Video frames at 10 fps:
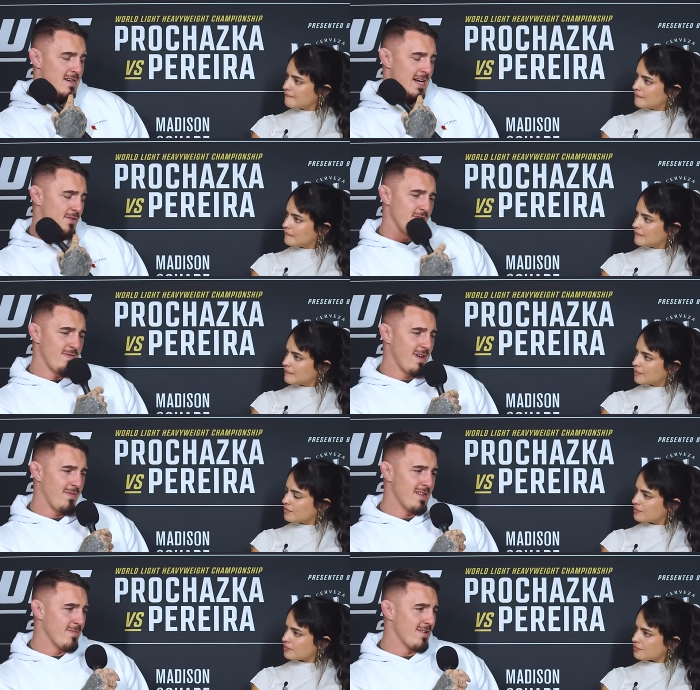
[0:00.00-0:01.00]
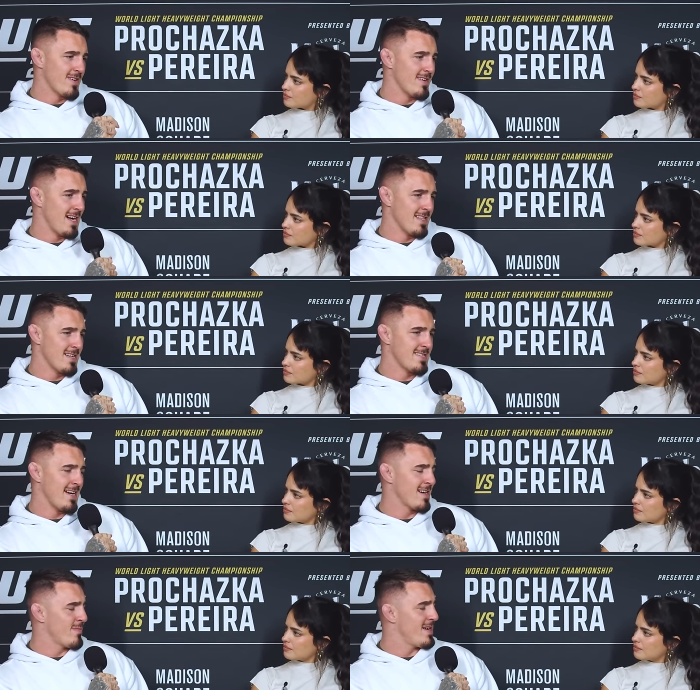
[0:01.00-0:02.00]
Speaker 1: I don't know if you have it in America. I like
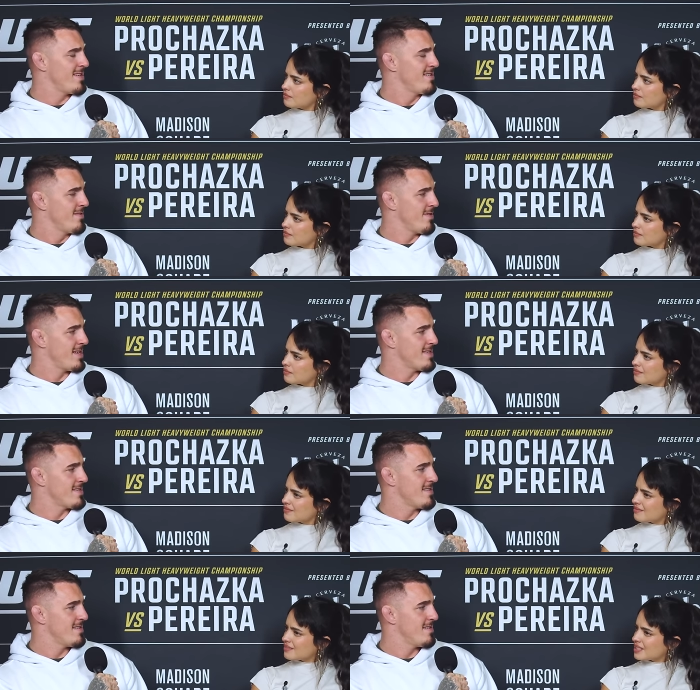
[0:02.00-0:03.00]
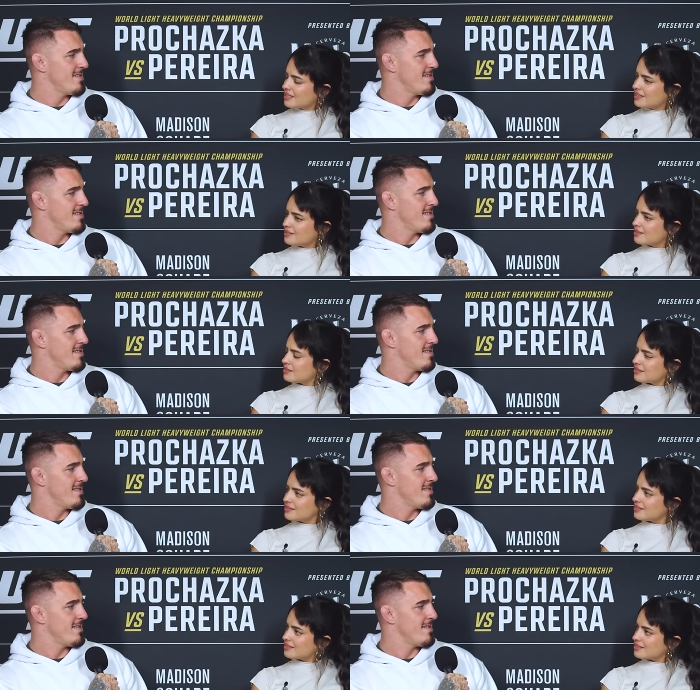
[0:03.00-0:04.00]
tiger bread. You know what that is?
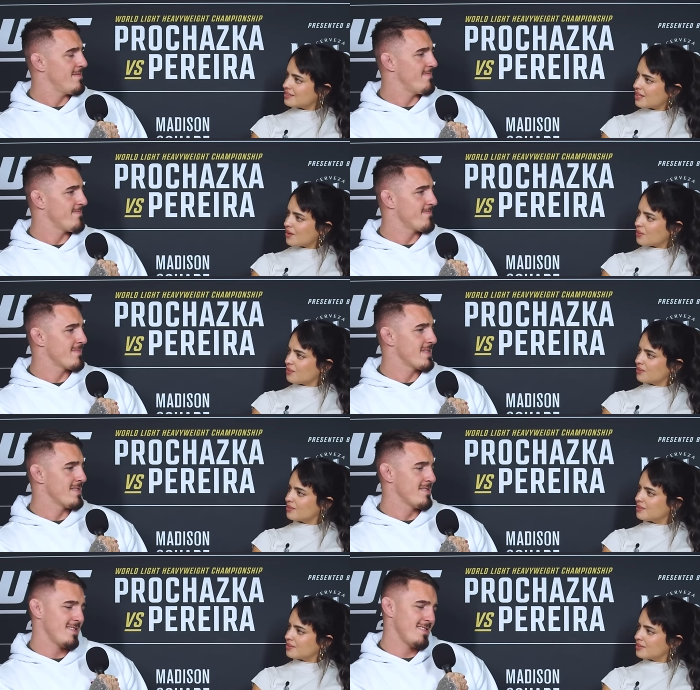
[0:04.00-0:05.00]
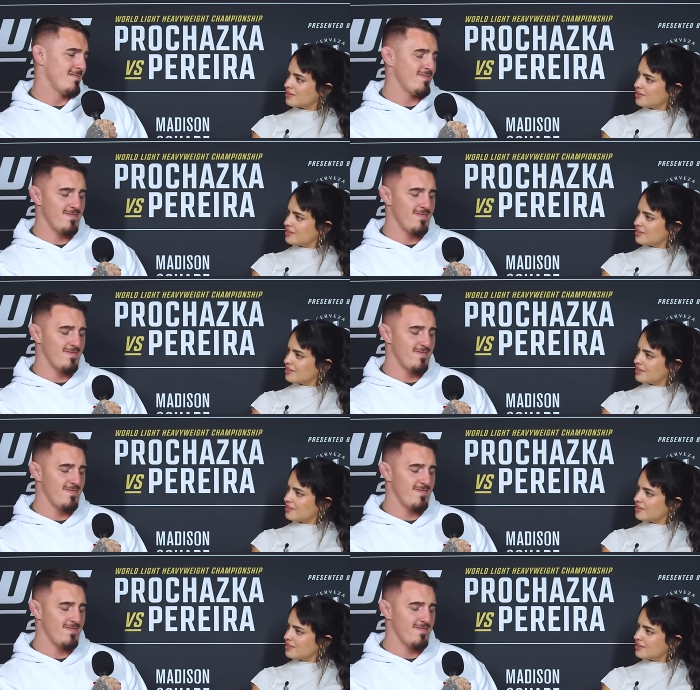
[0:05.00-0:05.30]
No. See,